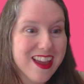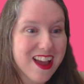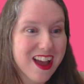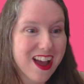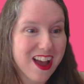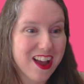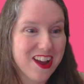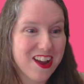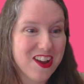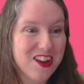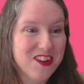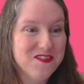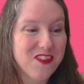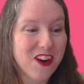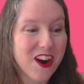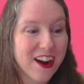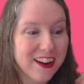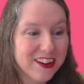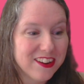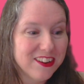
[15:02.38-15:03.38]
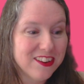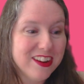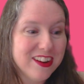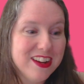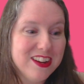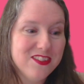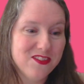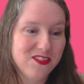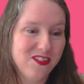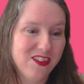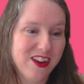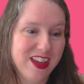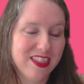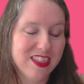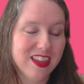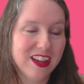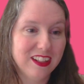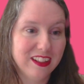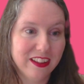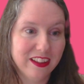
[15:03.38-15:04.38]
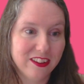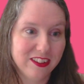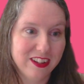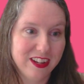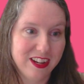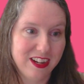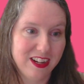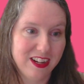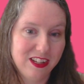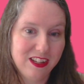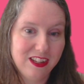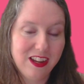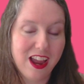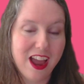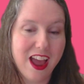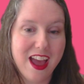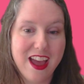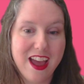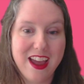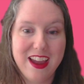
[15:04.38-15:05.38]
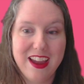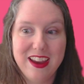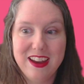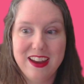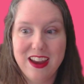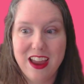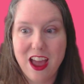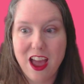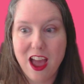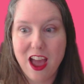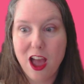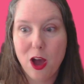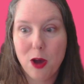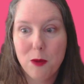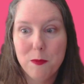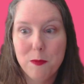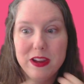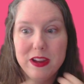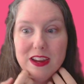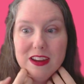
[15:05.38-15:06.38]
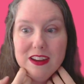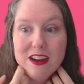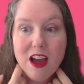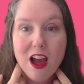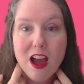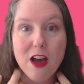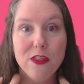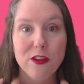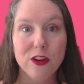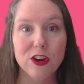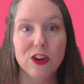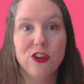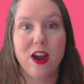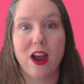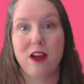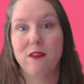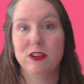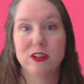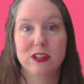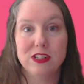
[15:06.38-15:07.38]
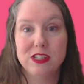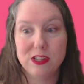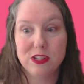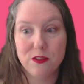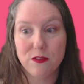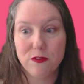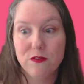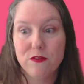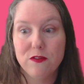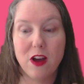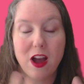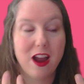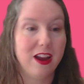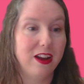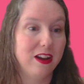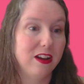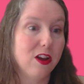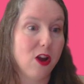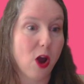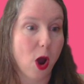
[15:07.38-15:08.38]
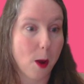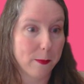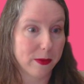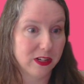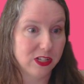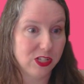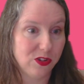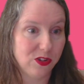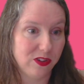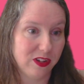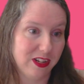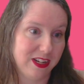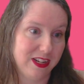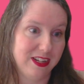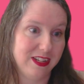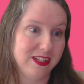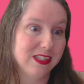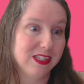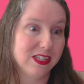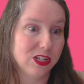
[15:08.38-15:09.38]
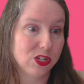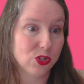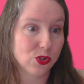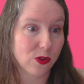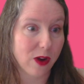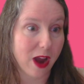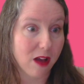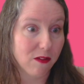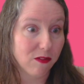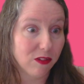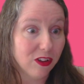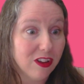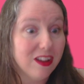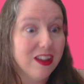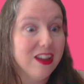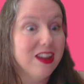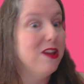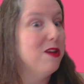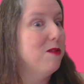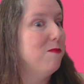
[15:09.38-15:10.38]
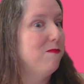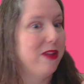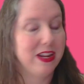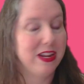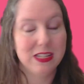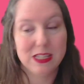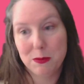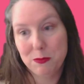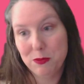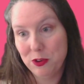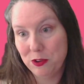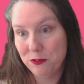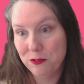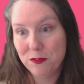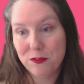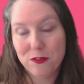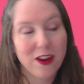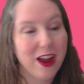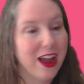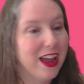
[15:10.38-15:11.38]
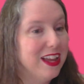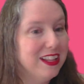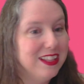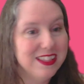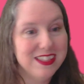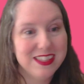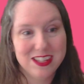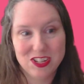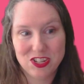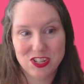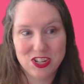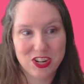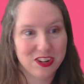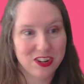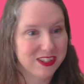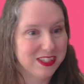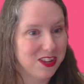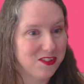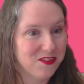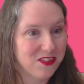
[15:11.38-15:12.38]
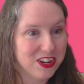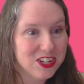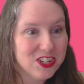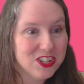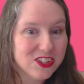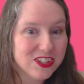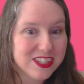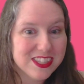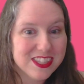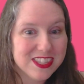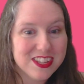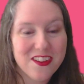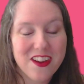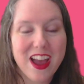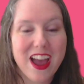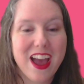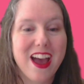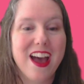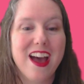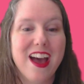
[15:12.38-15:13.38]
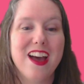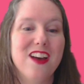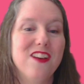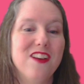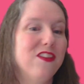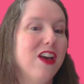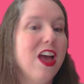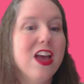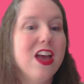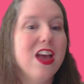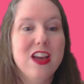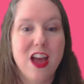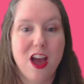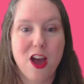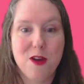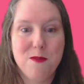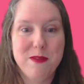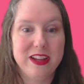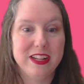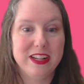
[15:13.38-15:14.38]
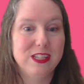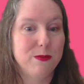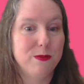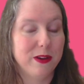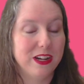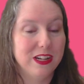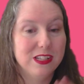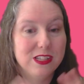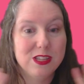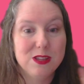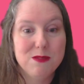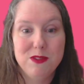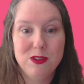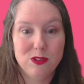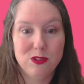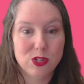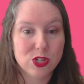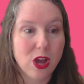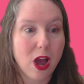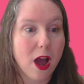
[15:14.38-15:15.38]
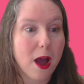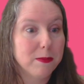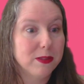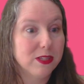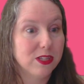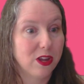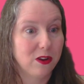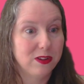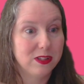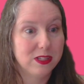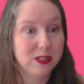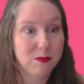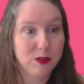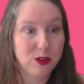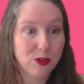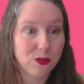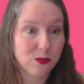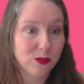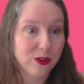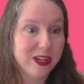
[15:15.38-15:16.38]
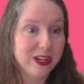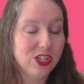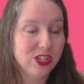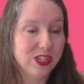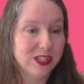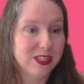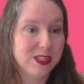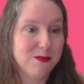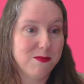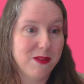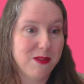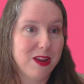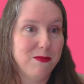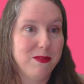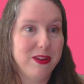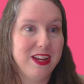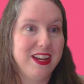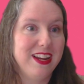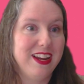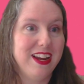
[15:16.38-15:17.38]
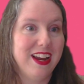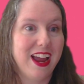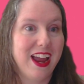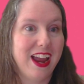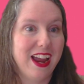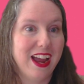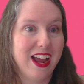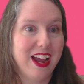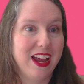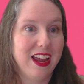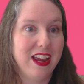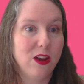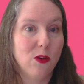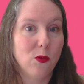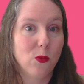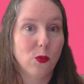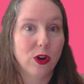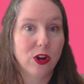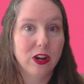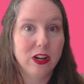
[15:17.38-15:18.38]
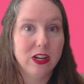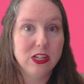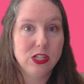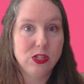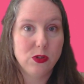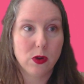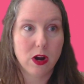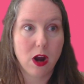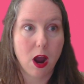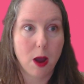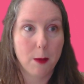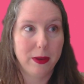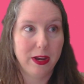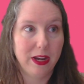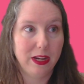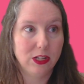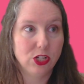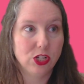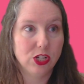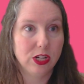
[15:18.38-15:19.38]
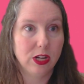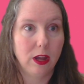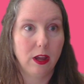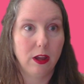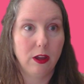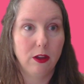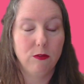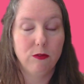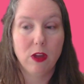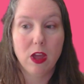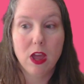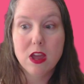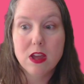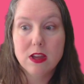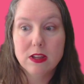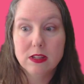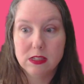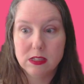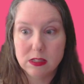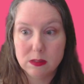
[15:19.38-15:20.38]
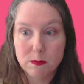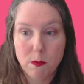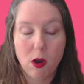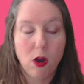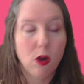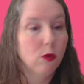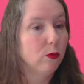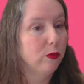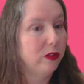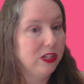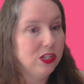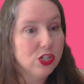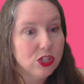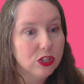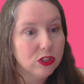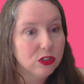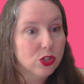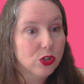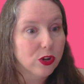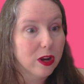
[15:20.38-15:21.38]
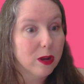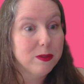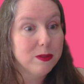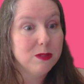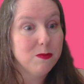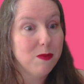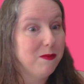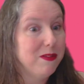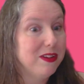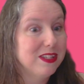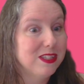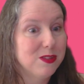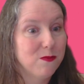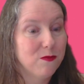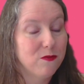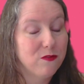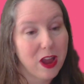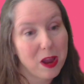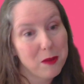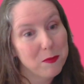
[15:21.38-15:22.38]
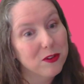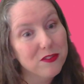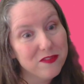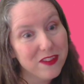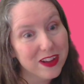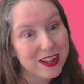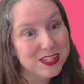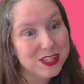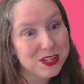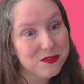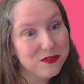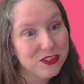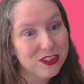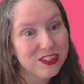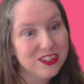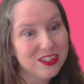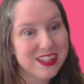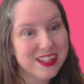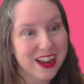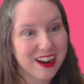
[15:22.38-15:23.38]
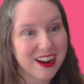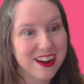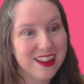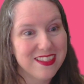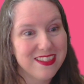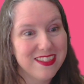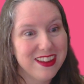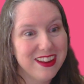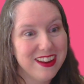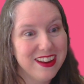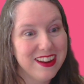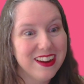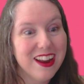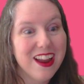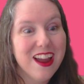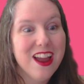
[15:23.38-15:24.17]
partnering with A Little Knitty and helping other crafters to find opportunities to travel, make some new friends that share the same interests you have, experience some new shops, go to some new regions maybe, and we're going to do a combination of small regional trips, maybe to some fiber festivals, that kind of thing,